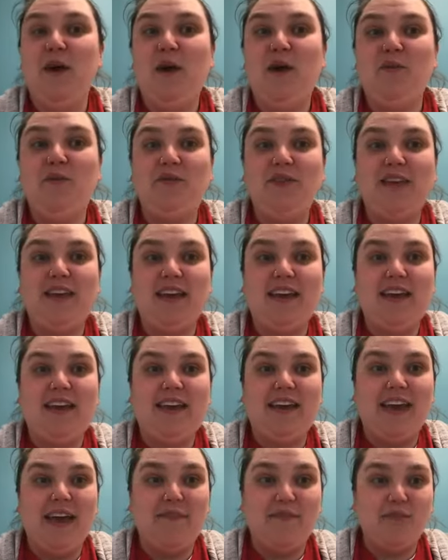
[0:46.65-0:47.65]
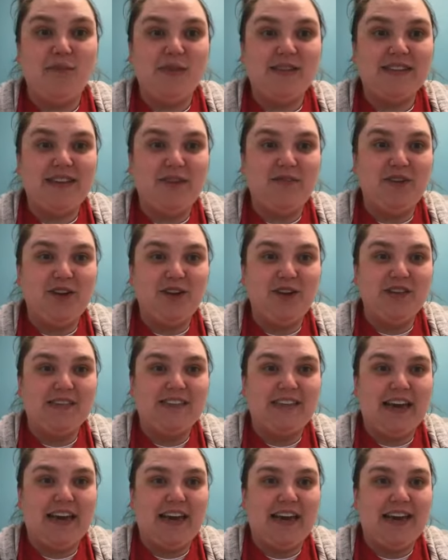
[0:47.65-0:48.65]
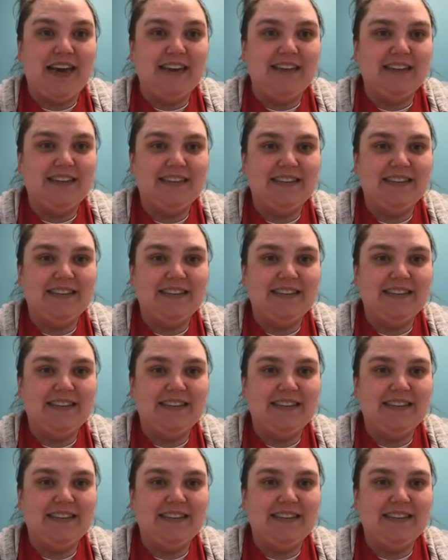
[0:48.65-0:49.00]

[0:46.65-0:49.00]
Hopefully everyone's having a good day.